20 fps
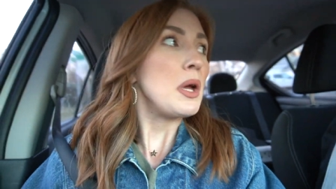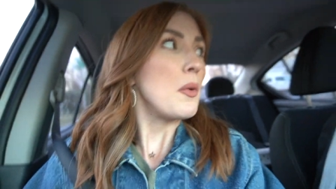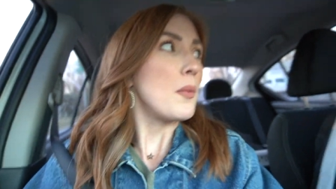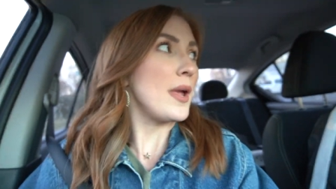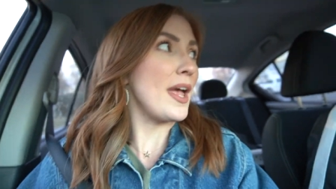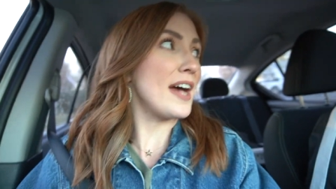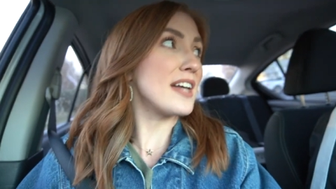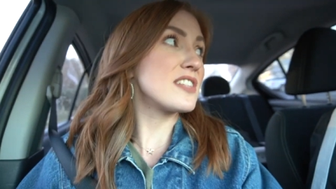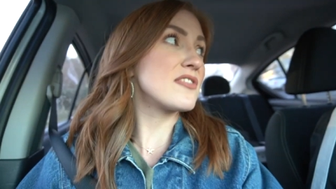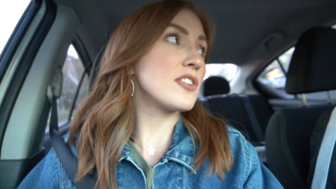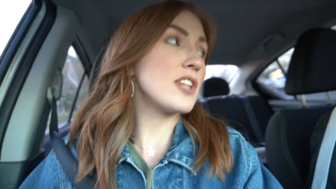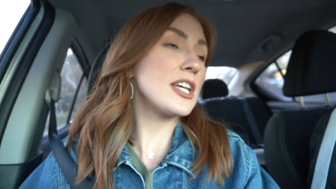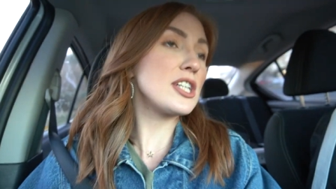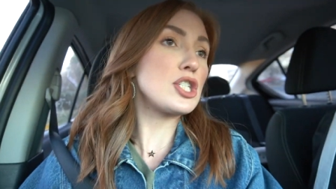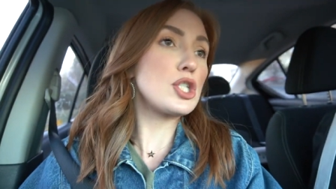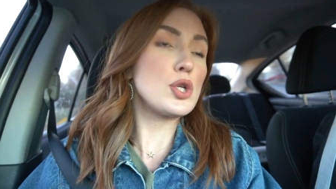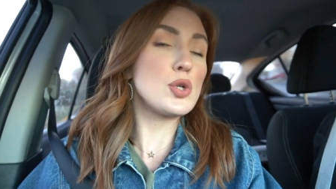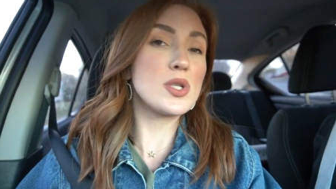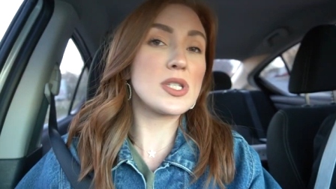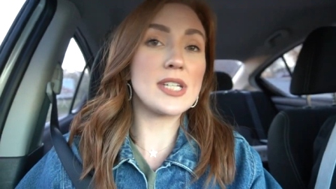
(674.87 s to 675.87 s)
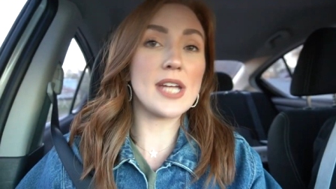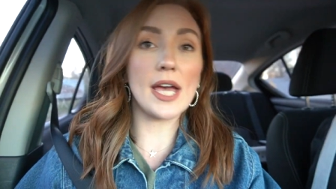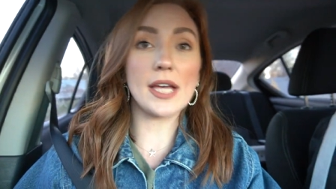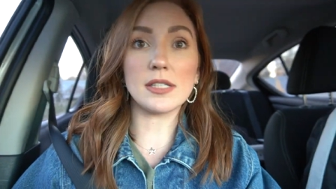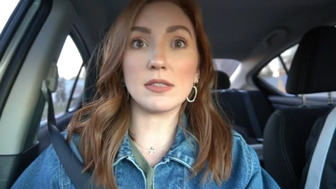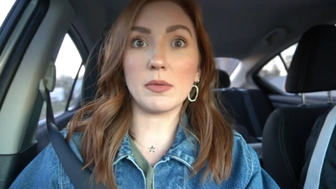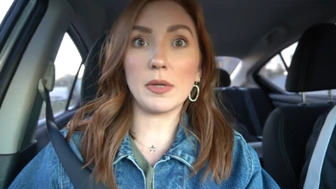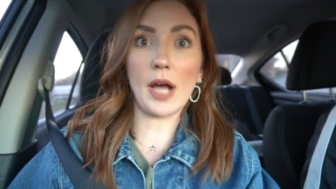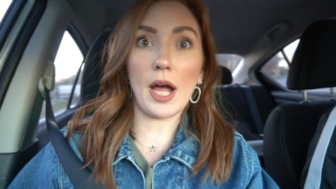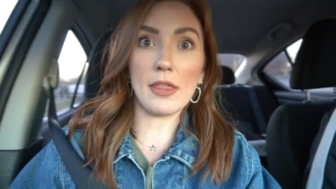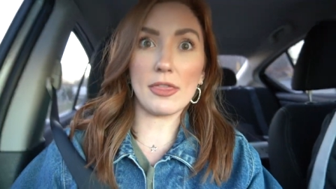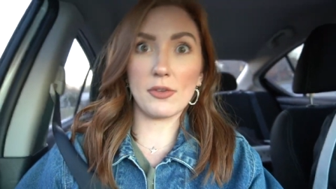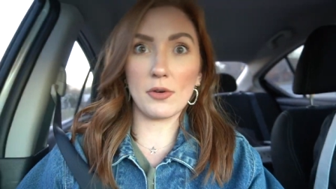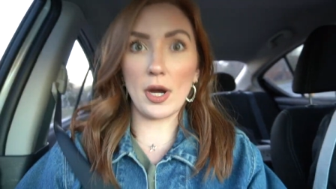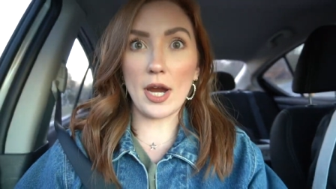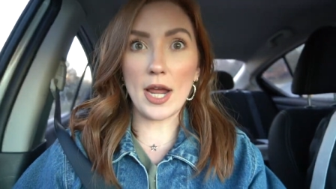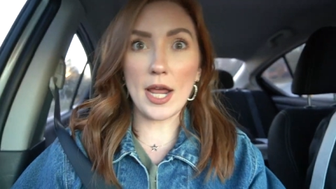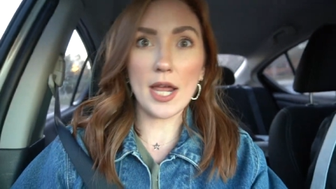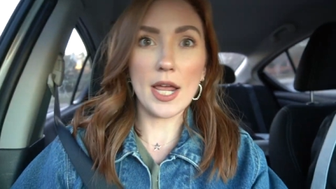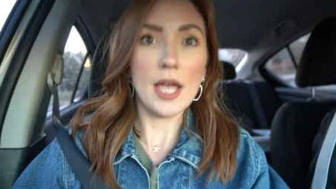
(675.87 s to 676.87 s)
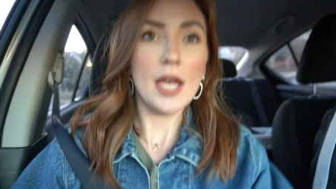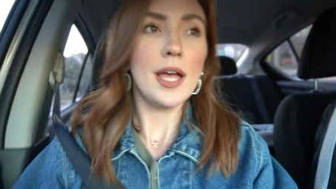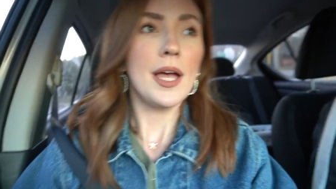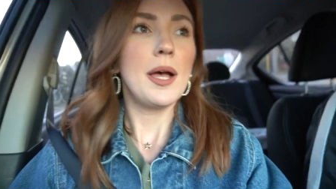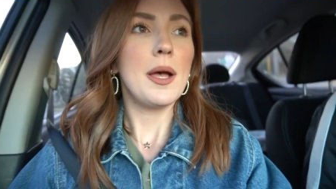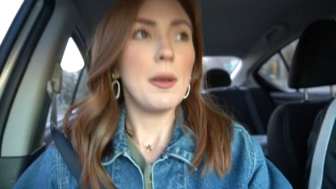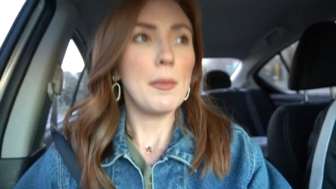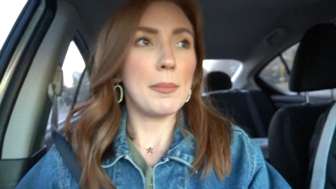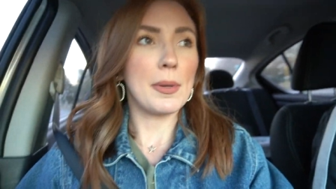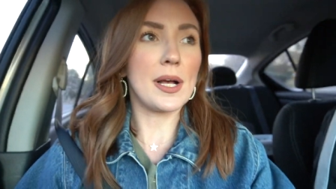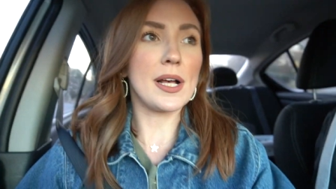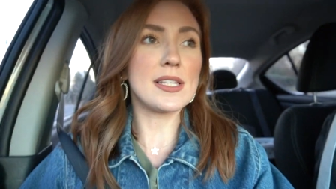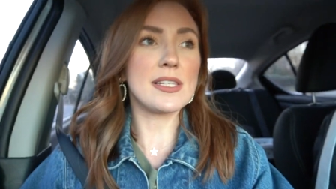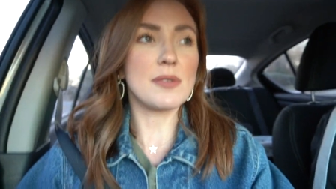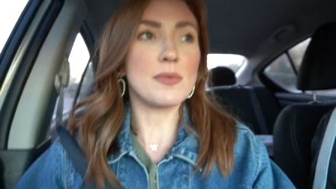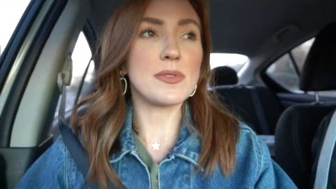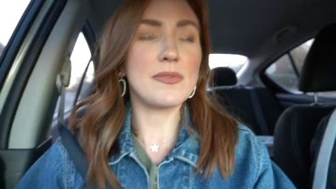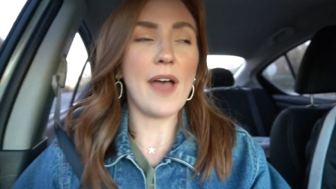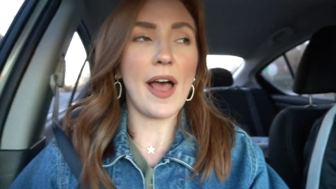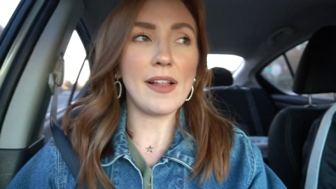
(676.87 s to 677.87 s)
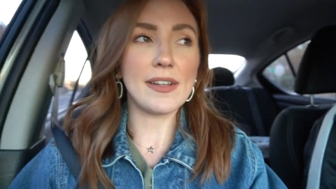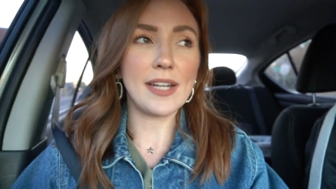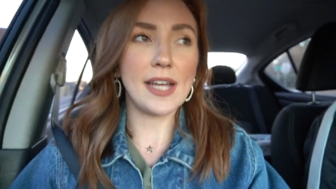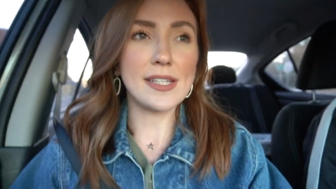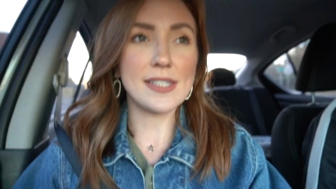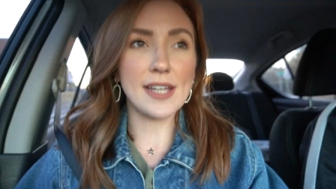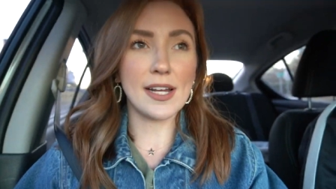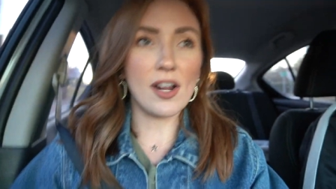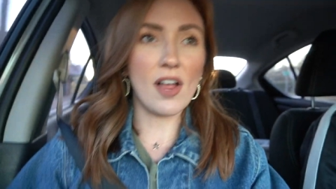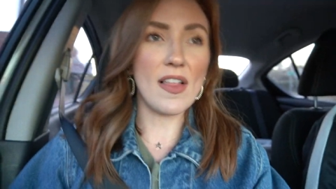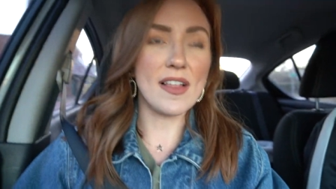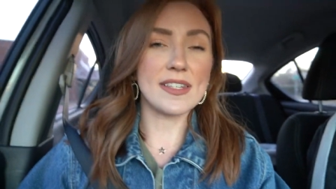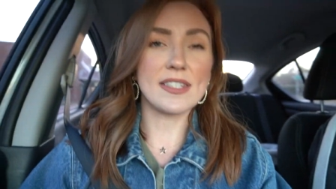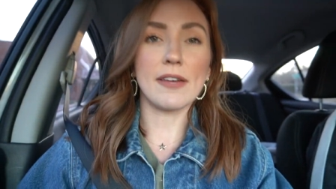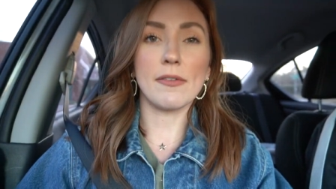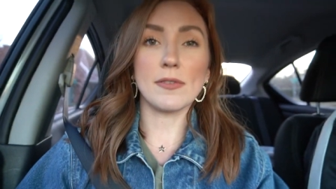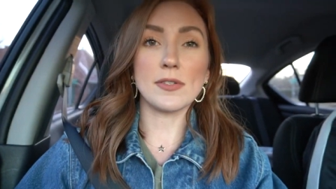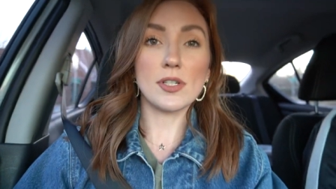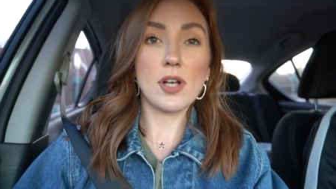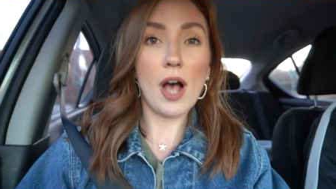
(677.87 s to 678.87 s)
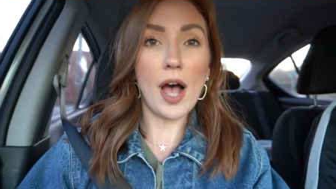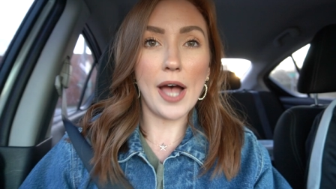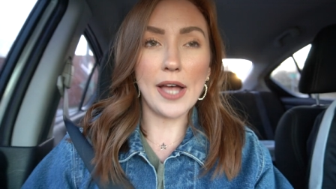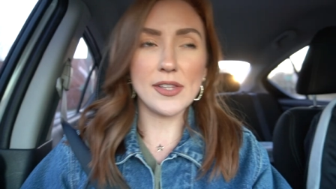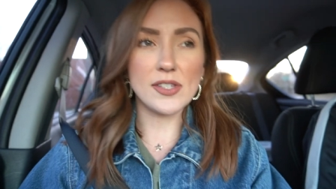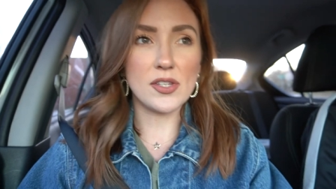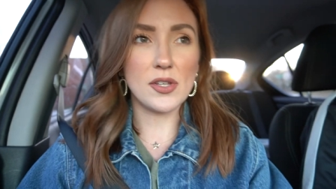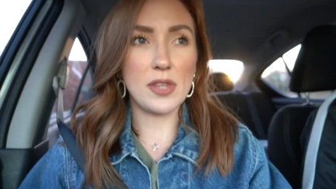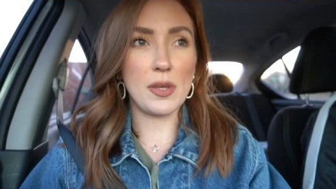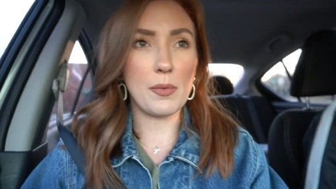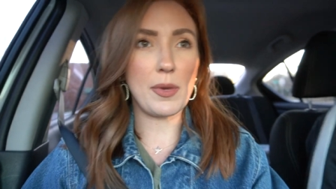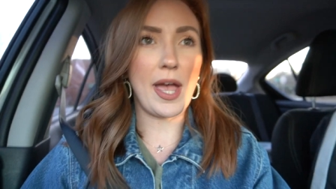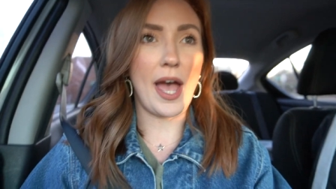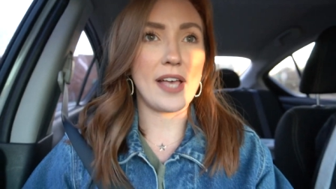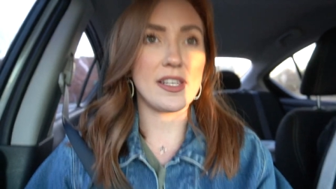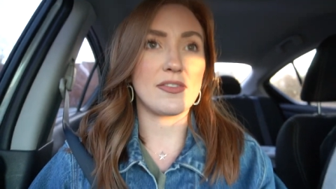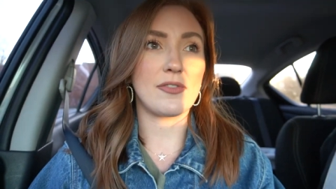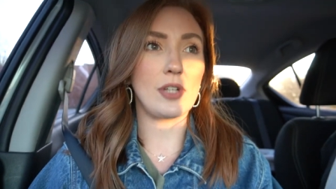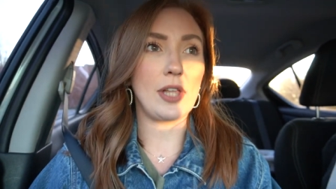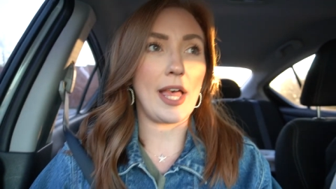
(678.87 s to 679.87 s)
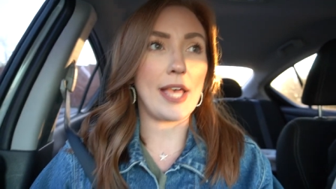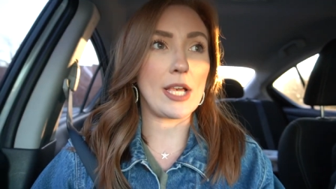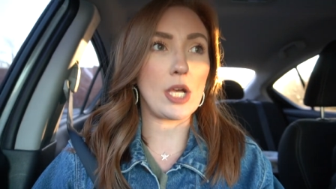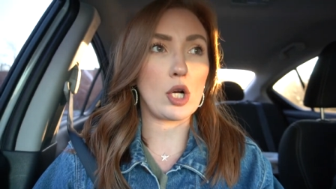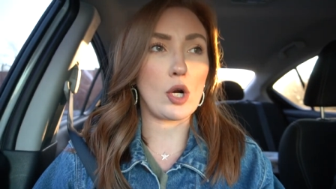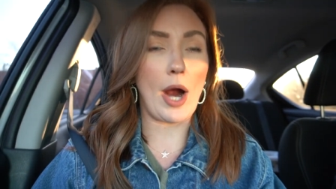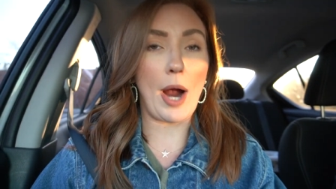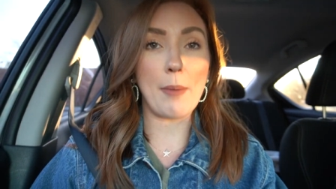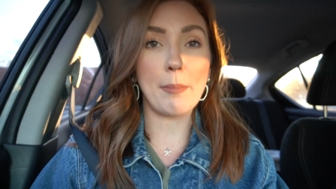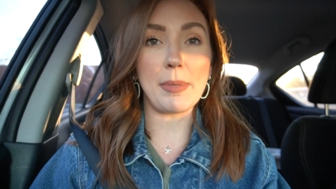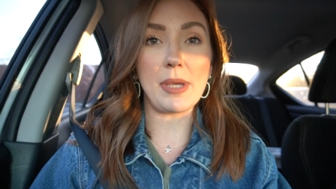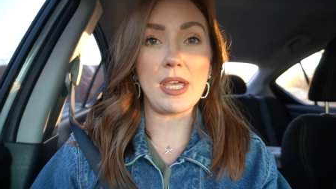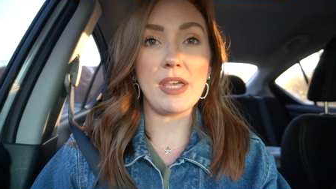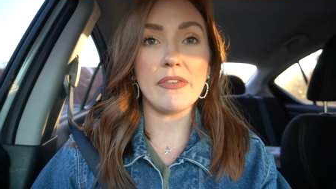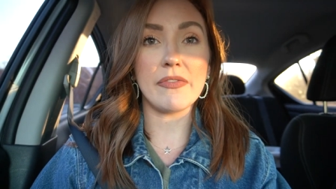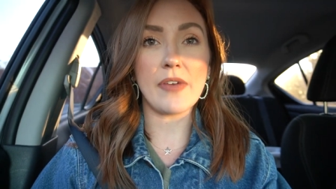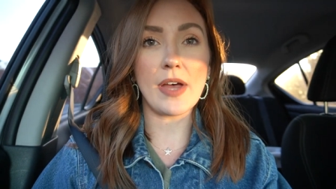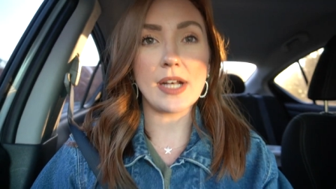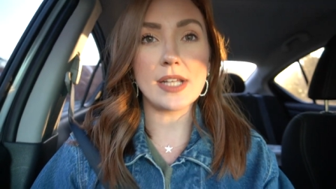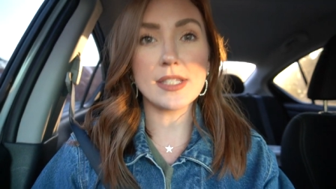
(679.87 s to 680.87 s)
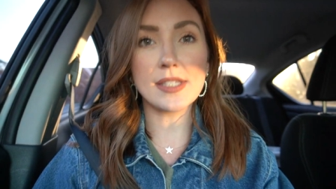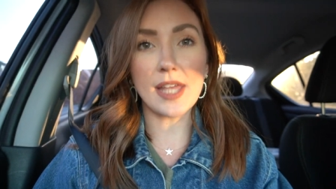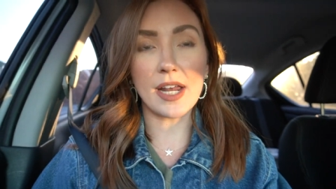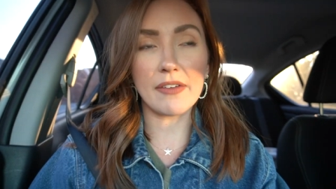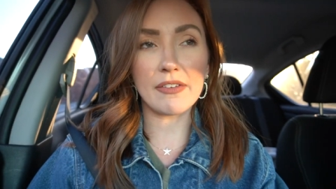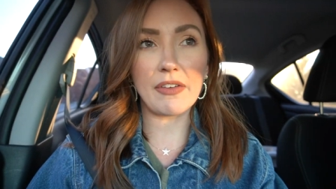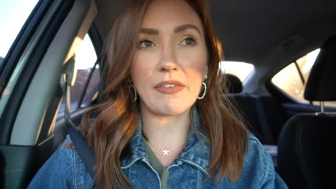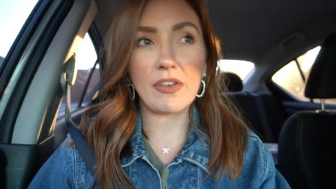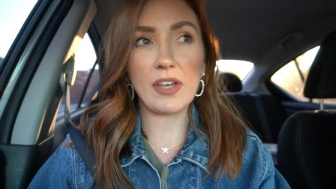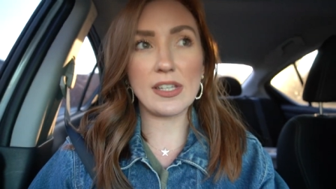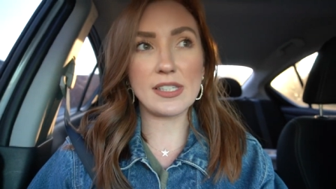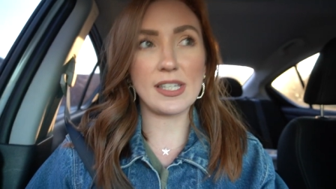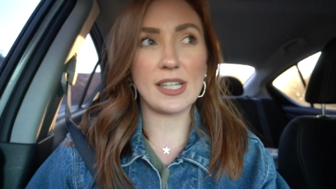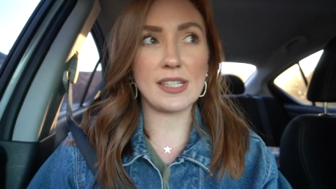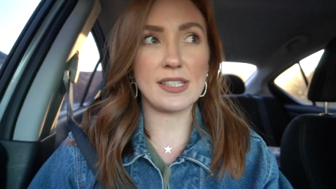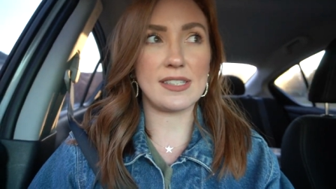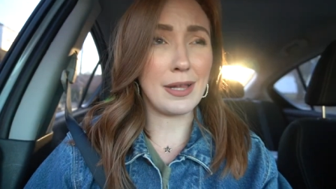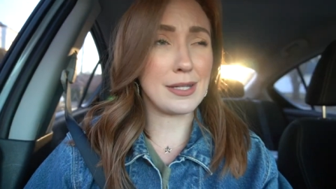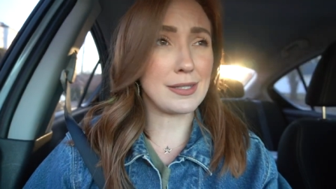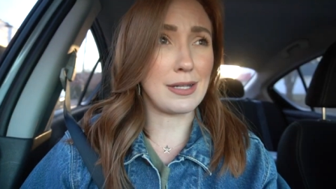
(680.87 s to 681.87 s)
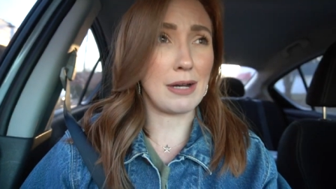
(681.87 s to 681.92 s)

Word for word: We asked for like two steaks, we got three because it was Valentine's Day and all that stuff was gone. So then we asked for like ground beef, and instead of giving us like, that's